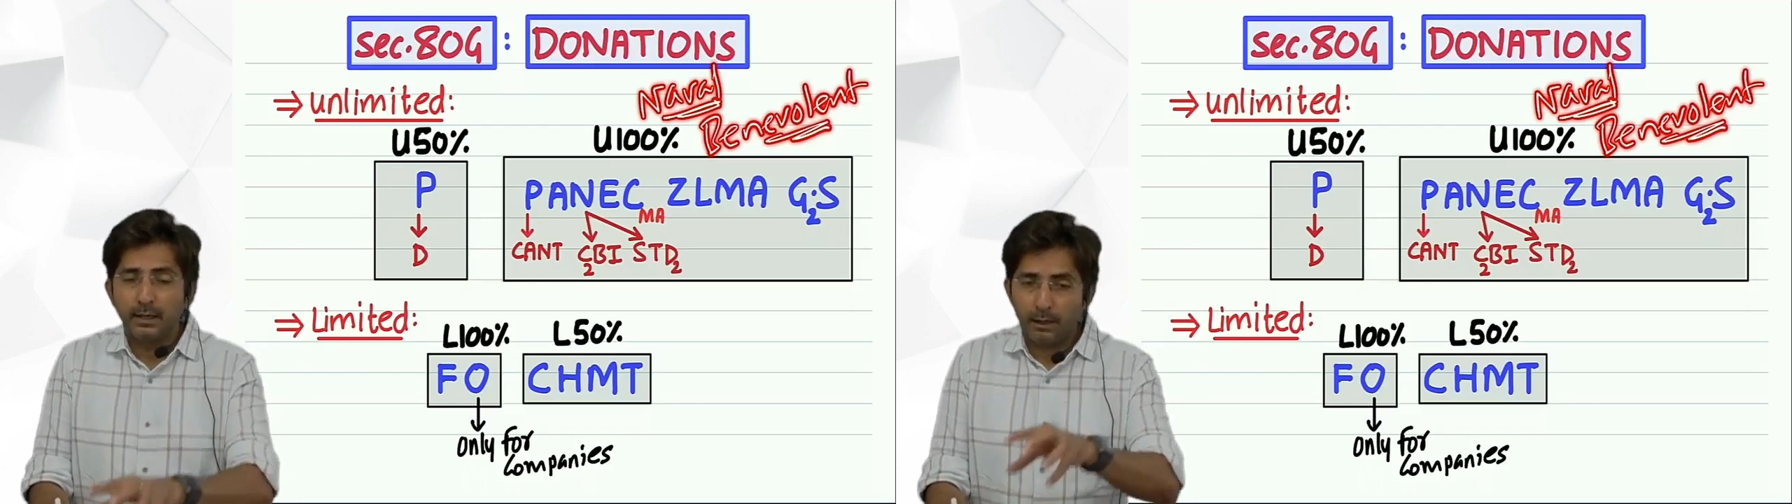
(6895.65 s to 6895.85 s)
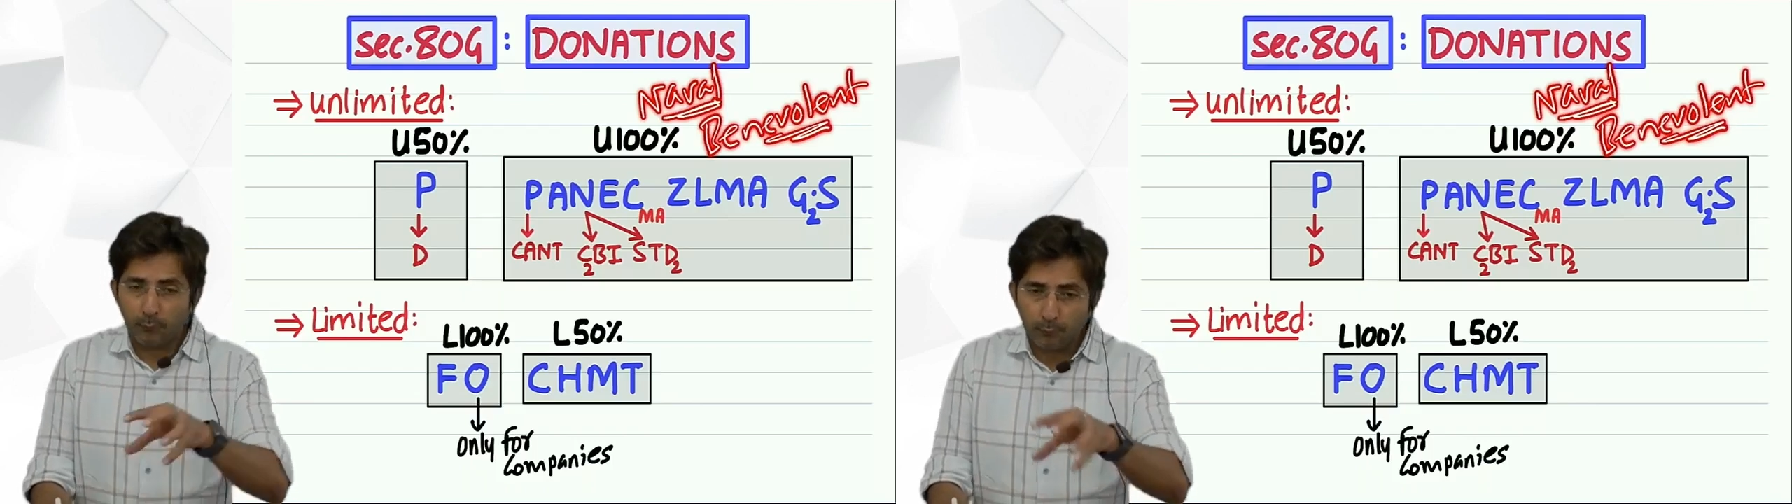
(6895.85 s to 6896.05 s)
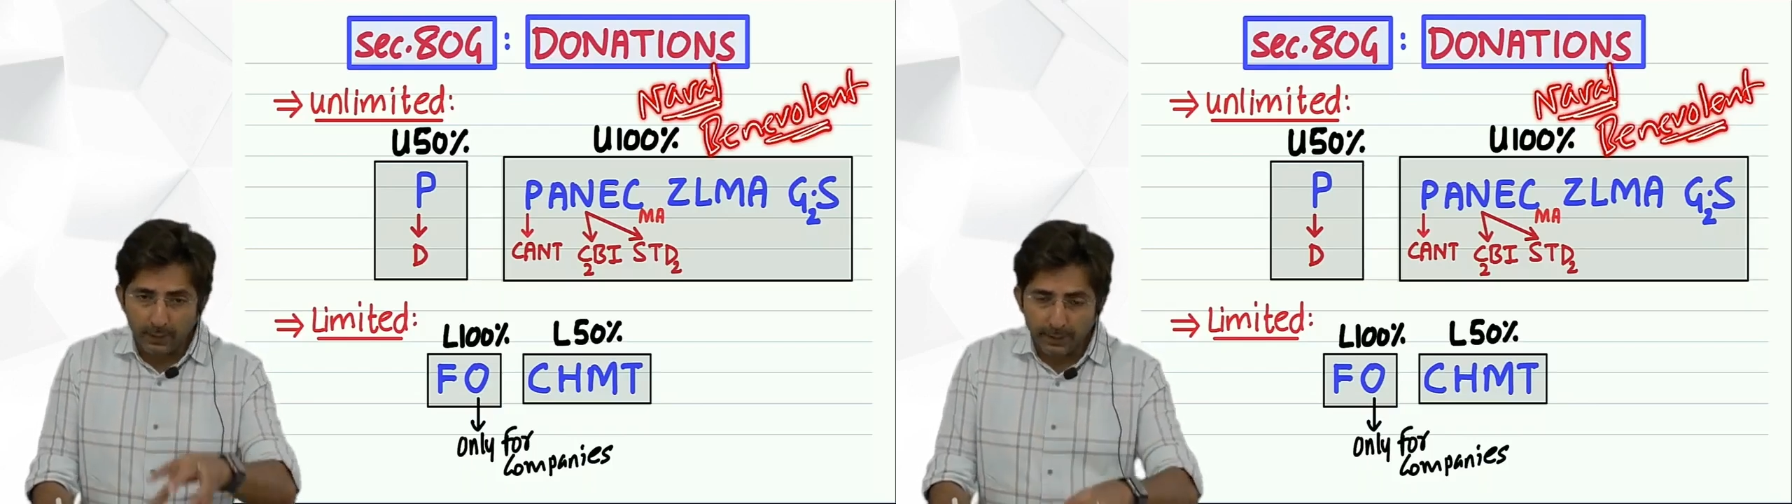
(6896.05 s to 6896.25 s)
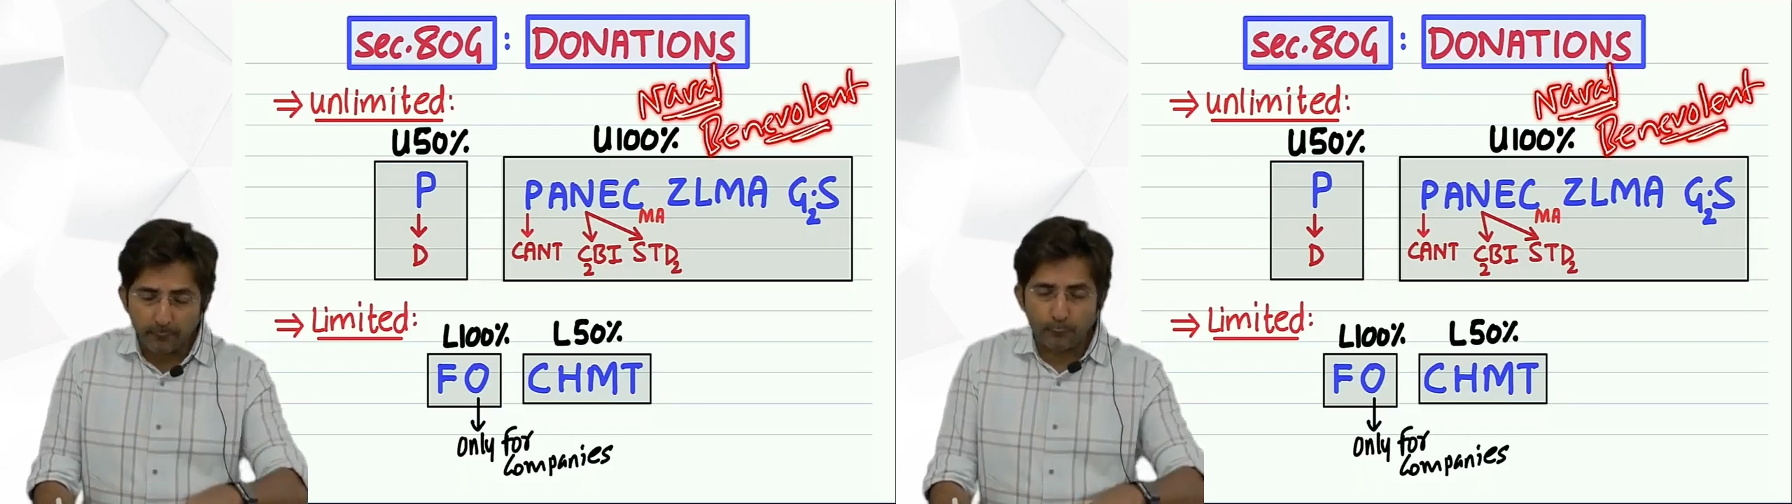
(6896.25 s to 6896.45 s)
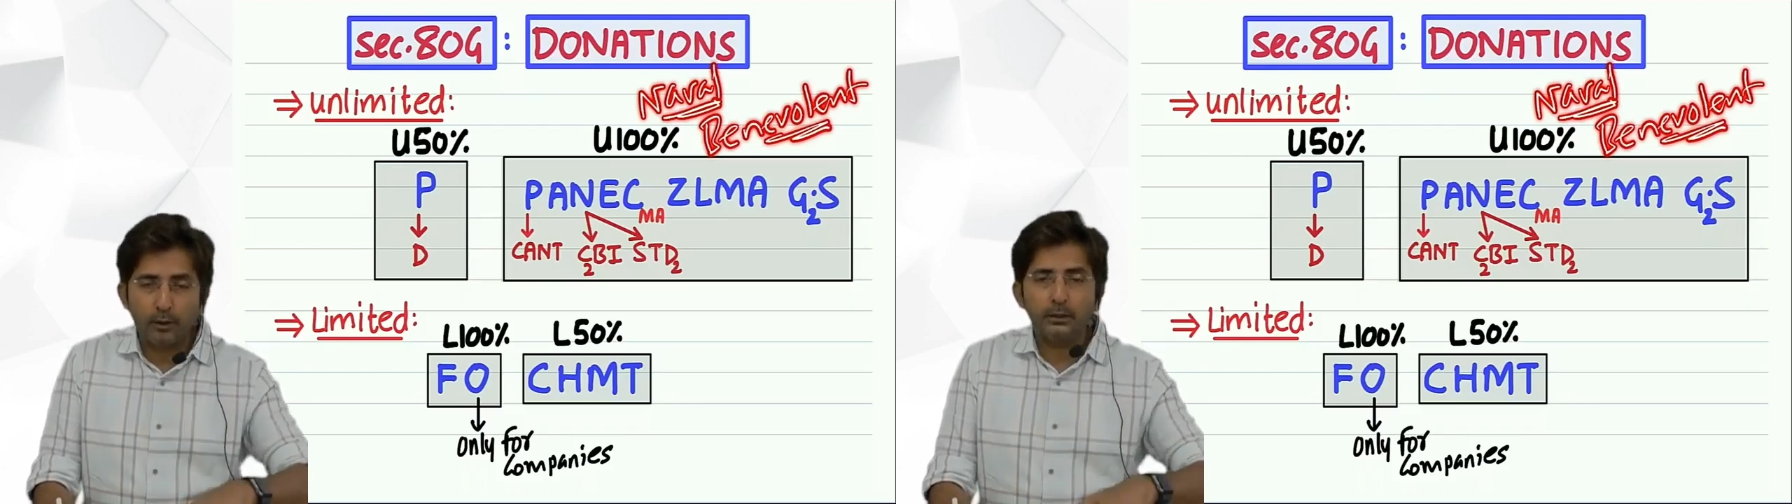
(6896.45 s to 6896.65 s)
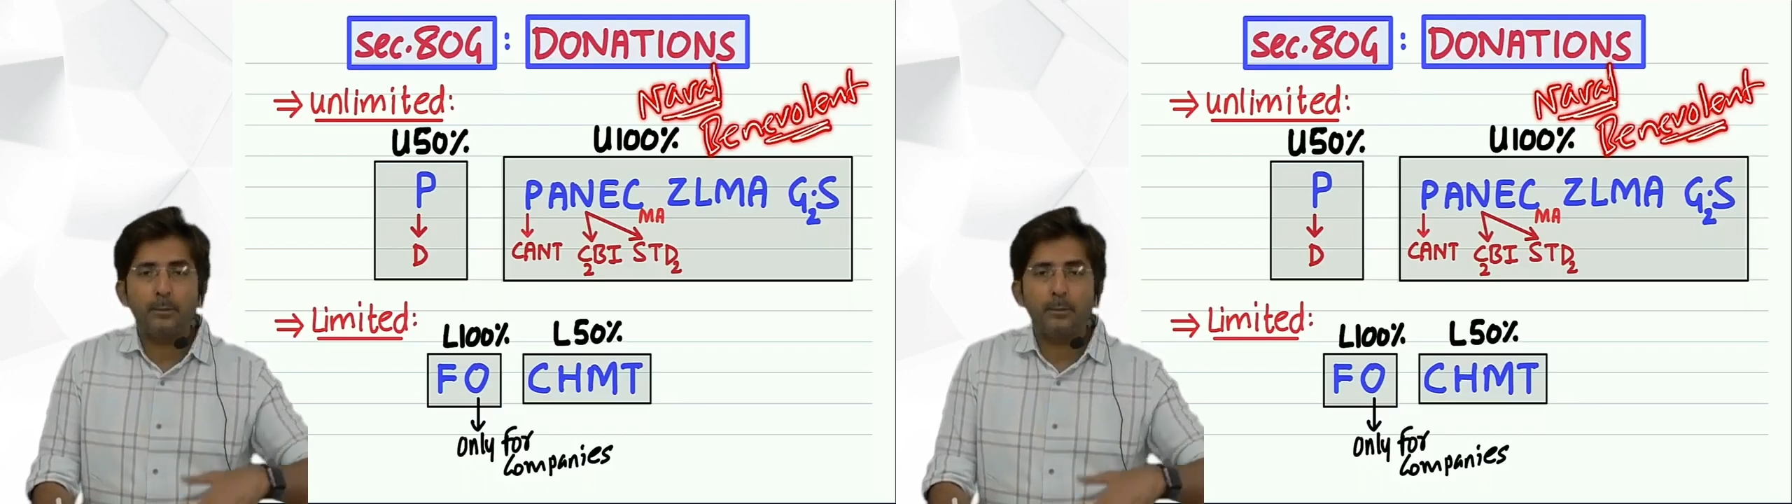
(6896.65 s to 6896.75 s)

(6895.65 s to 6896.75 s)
a fund for the